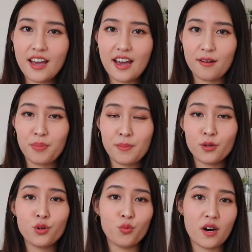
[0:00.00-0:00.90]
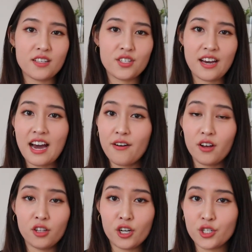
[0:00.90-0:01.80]
and people who want to have
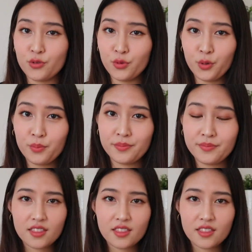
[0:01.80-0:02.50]
a larger room.